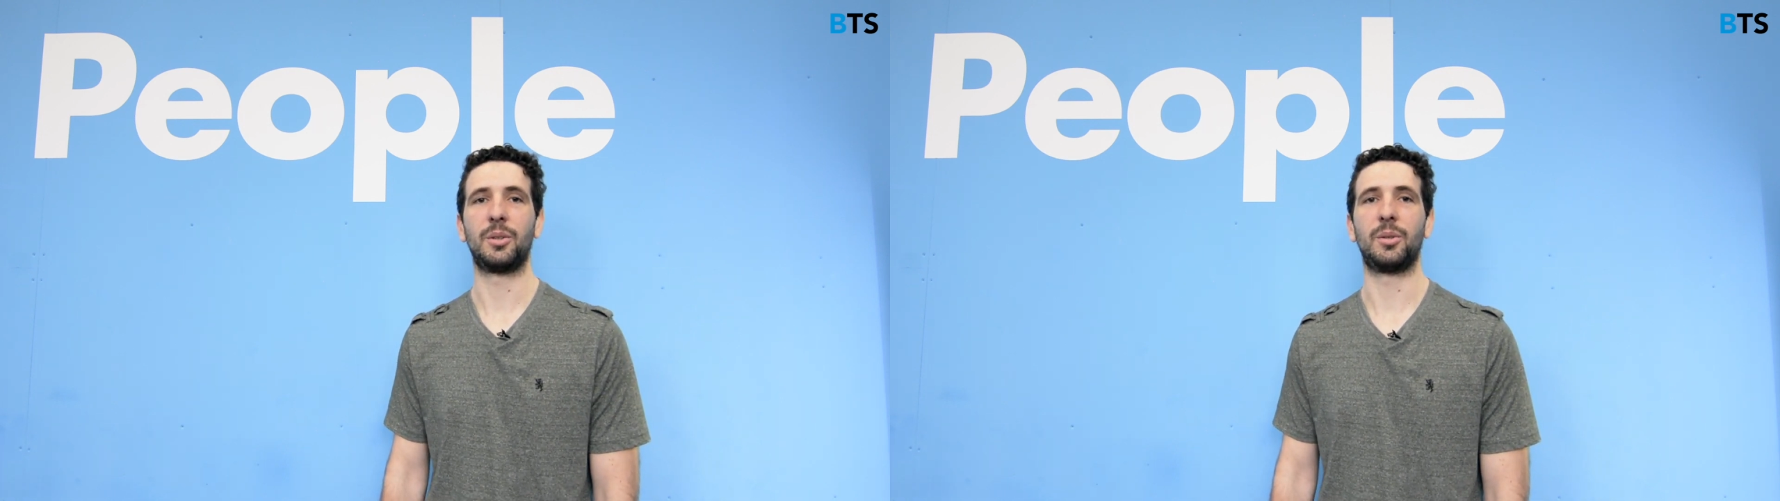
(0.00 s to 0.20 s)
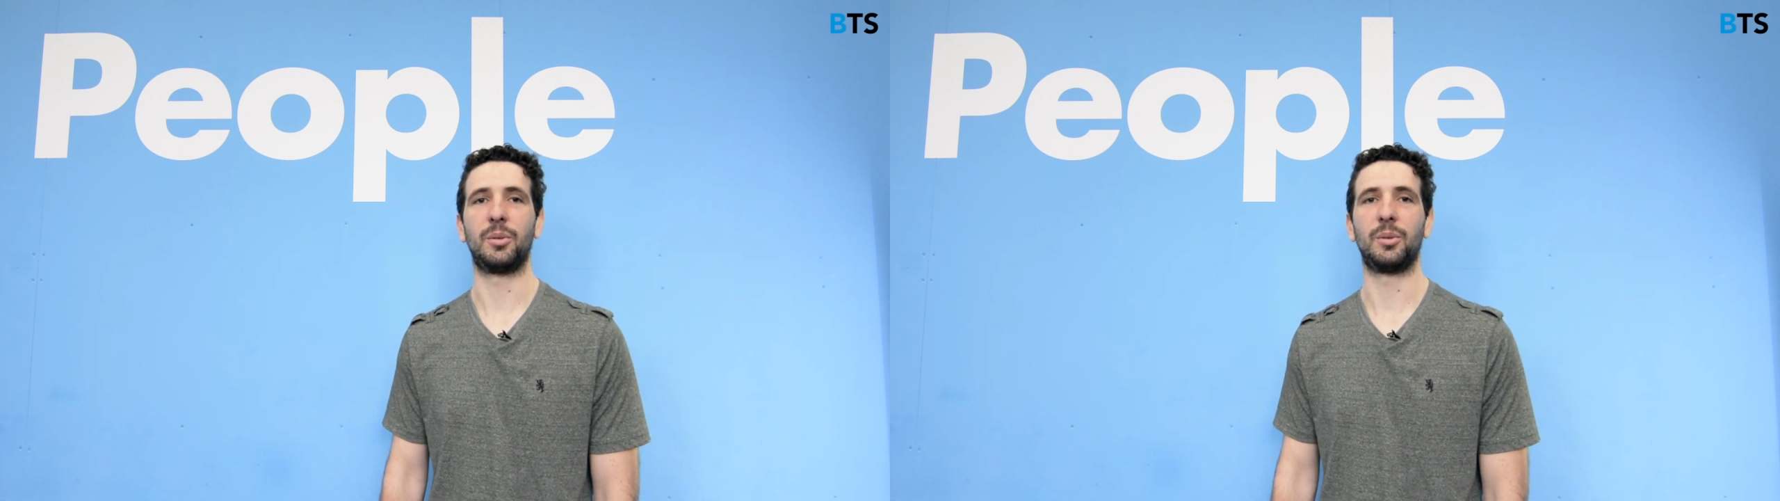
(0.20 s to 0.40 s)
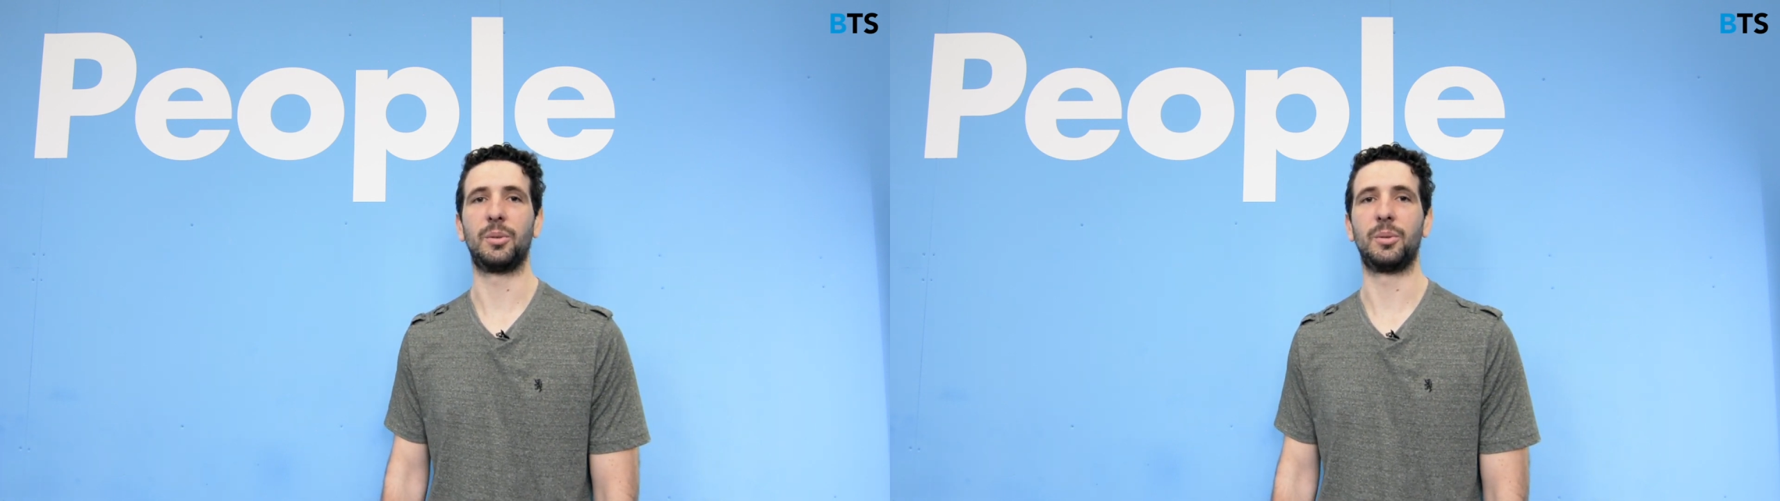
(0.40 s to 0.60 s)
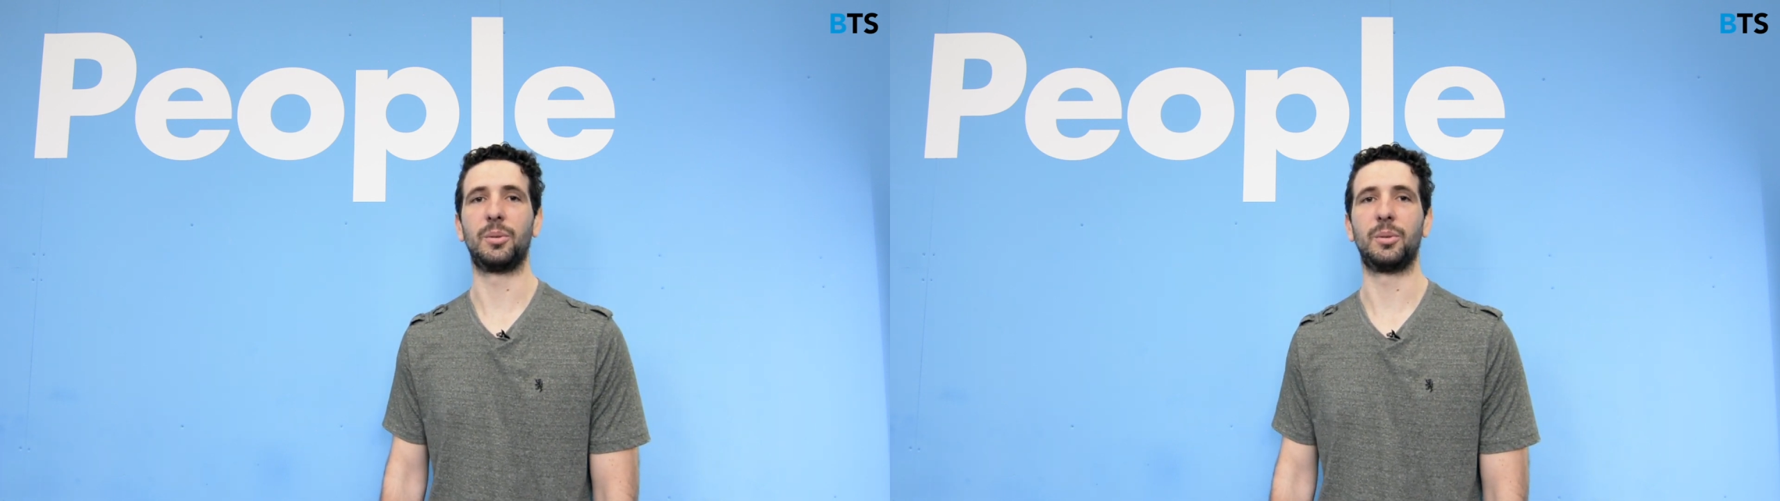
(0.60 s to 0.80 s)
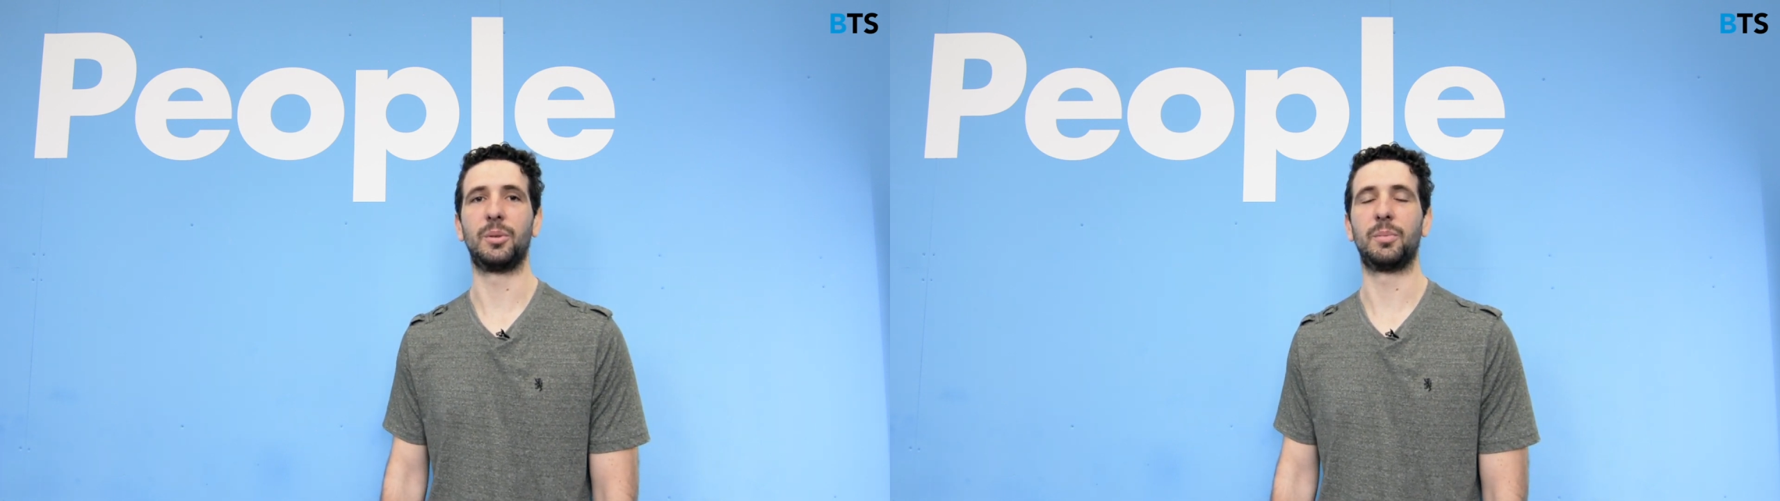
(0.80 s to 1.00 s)
to
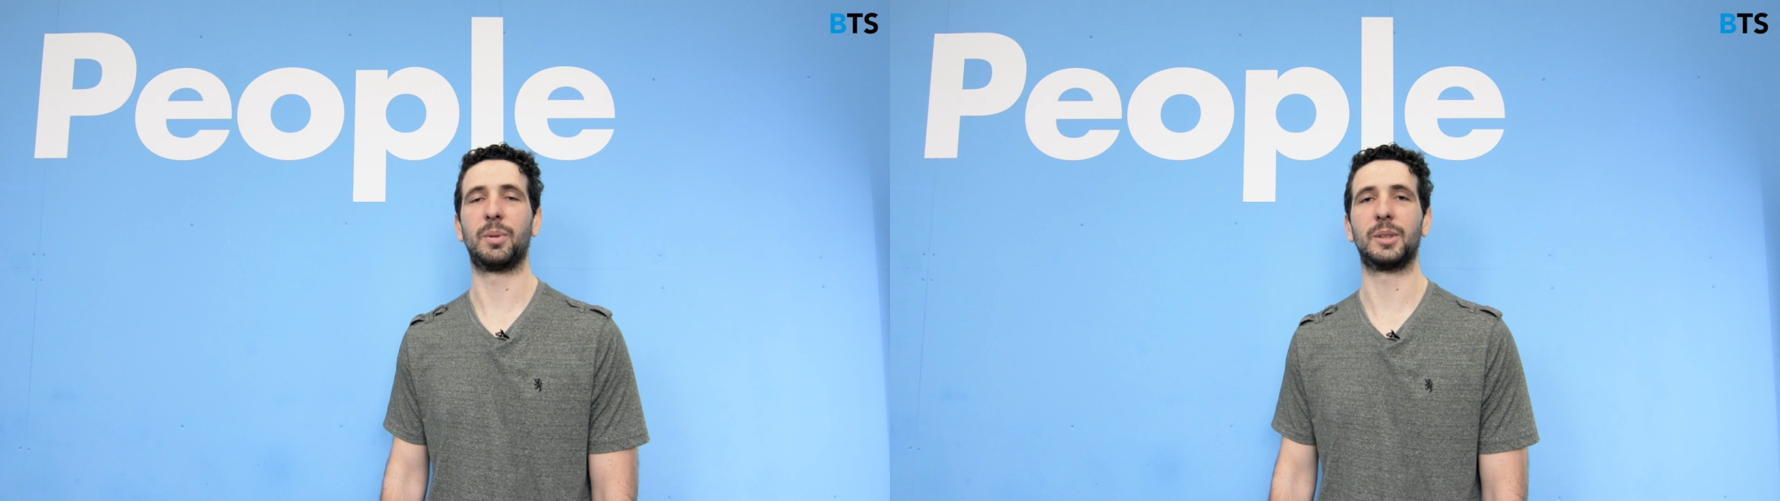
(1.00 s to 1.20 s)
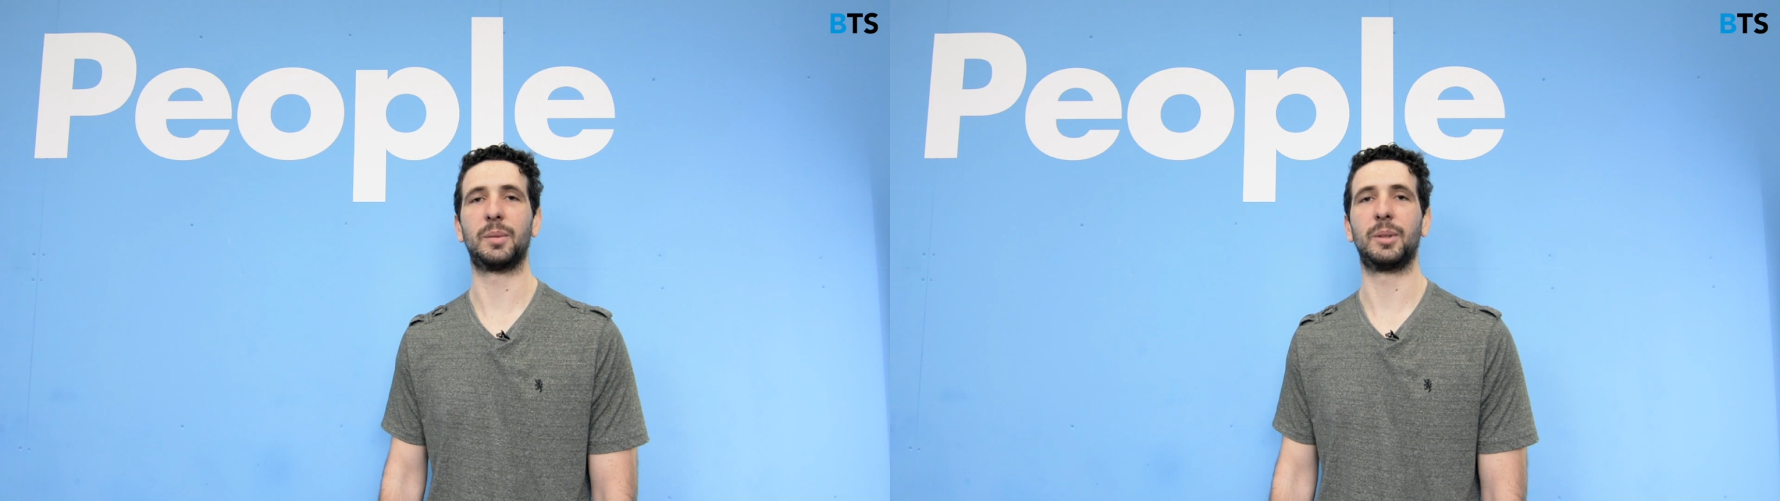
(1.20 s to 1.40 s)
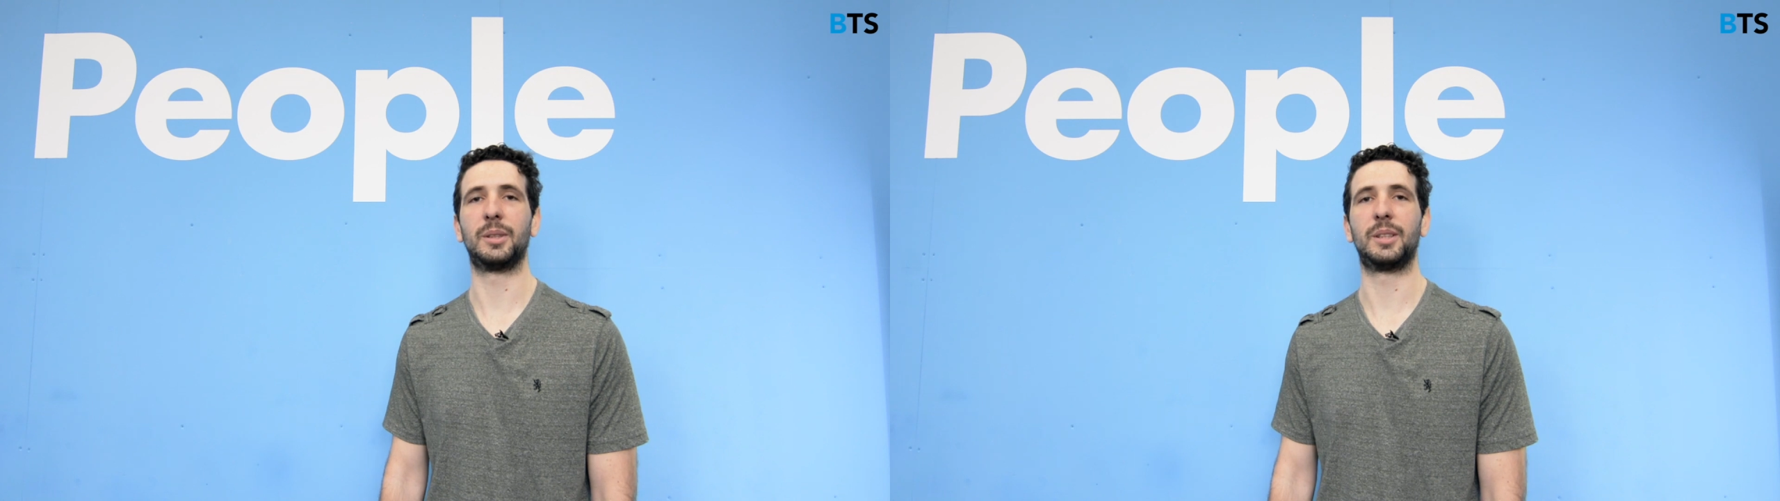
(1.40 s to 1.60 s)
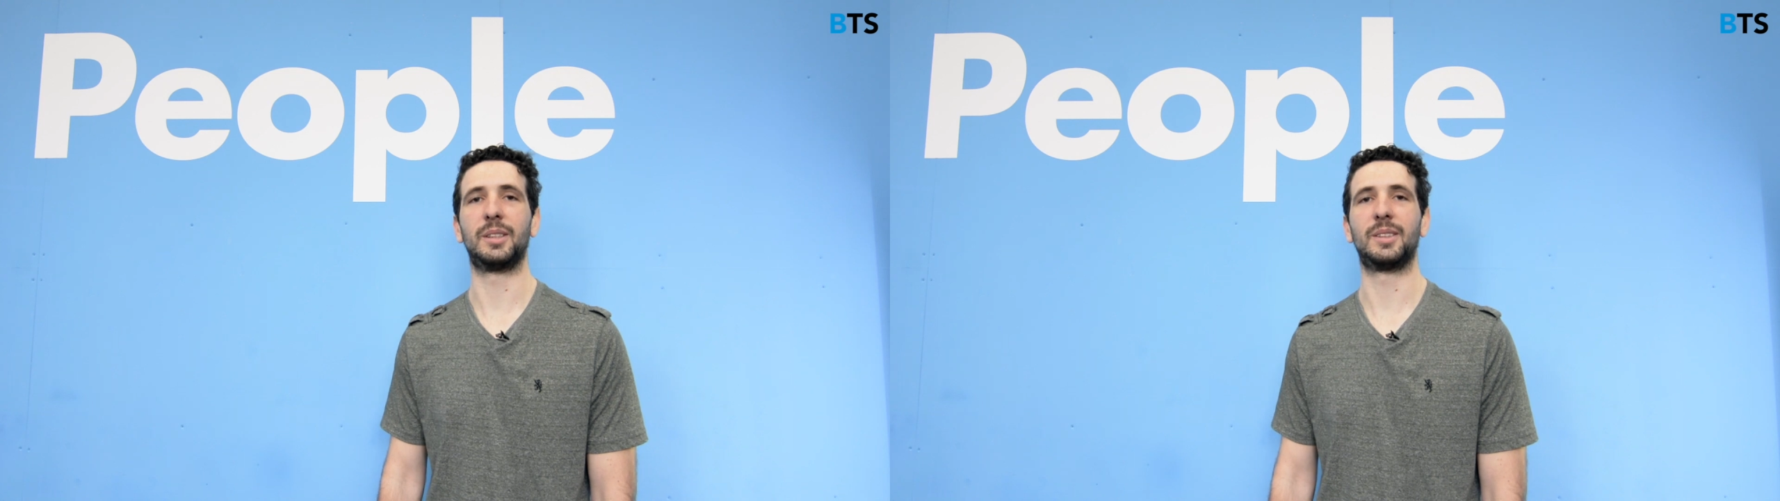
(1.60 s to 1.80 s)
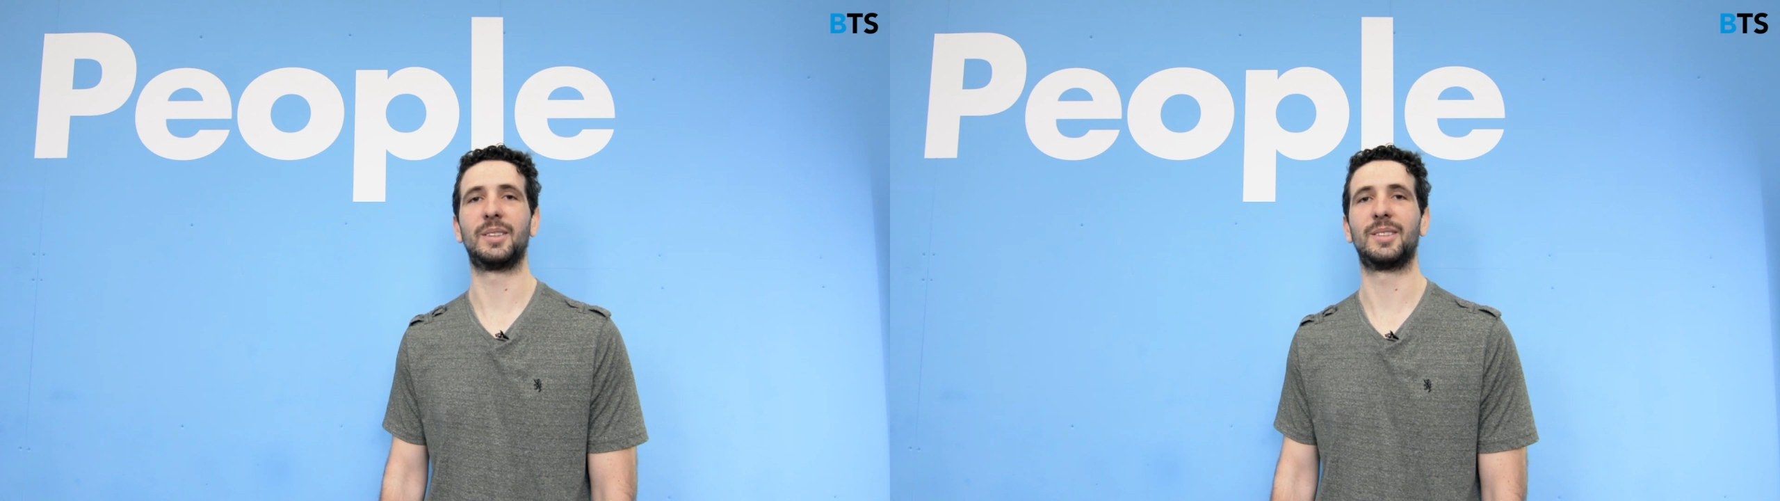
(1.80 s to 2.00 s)
new
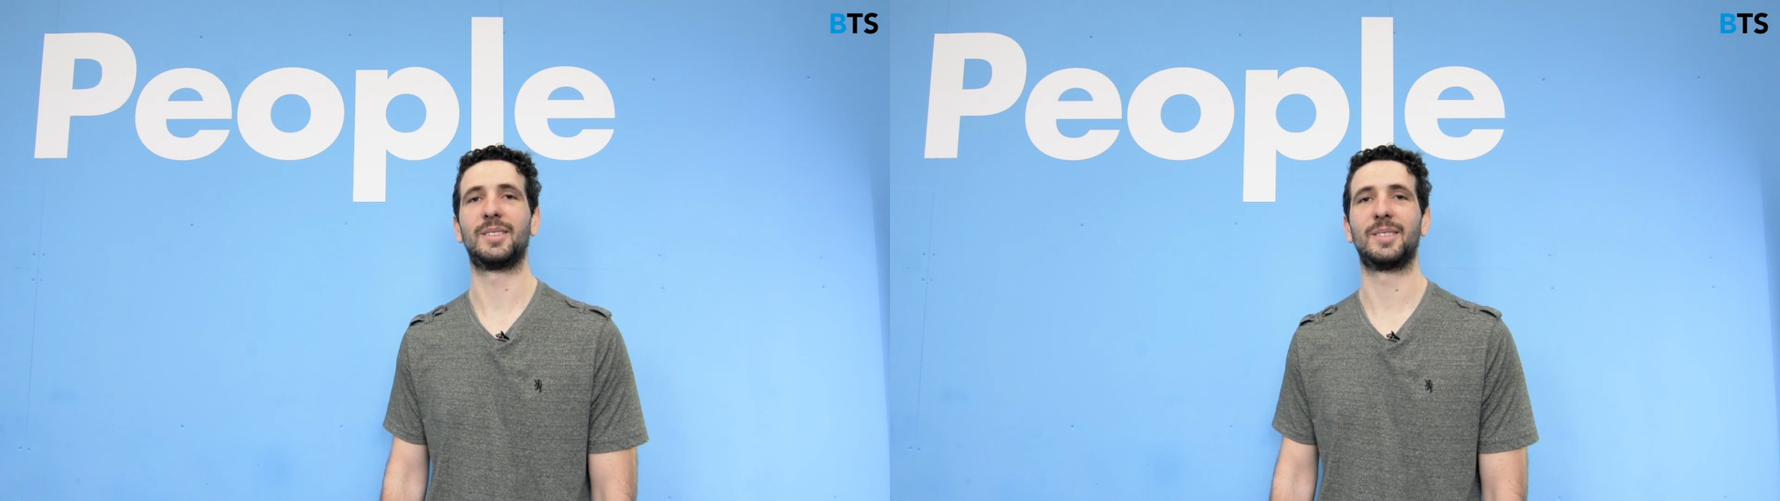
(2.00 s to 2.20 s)
possibilities.